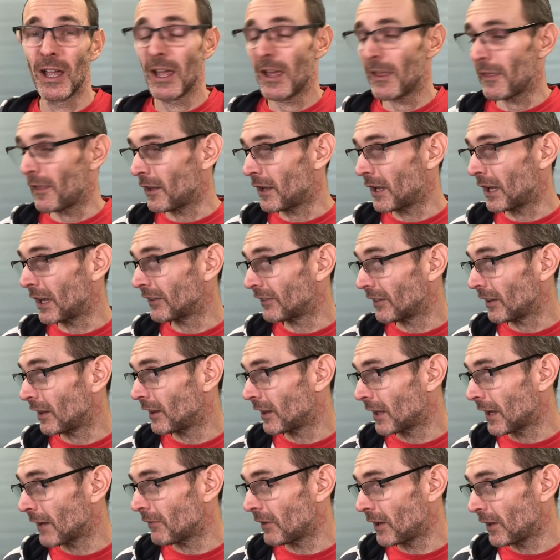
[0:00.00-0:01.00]
that
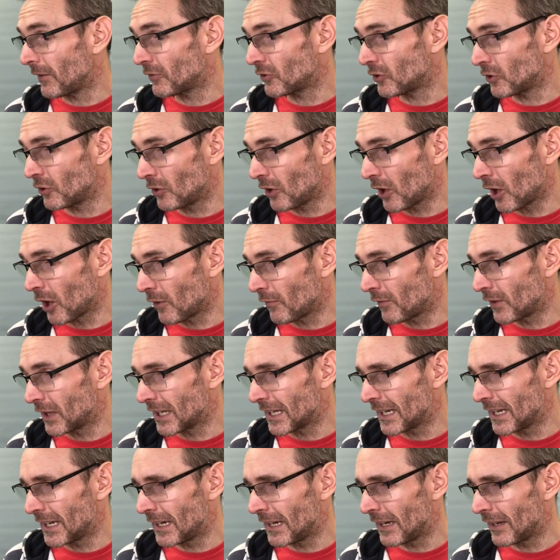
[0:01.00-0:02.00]
they've issued over the
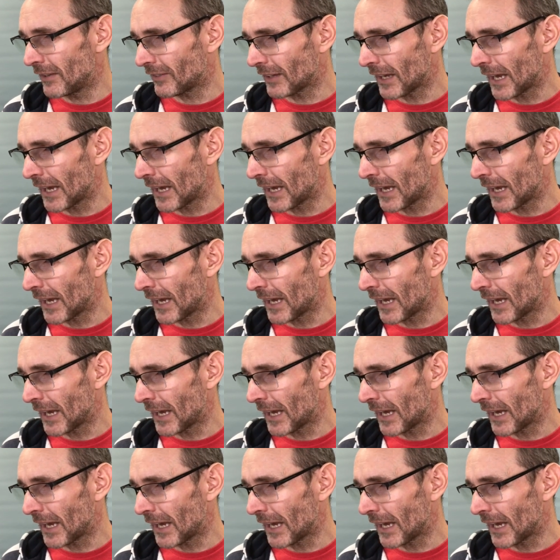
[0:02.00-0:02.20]
years,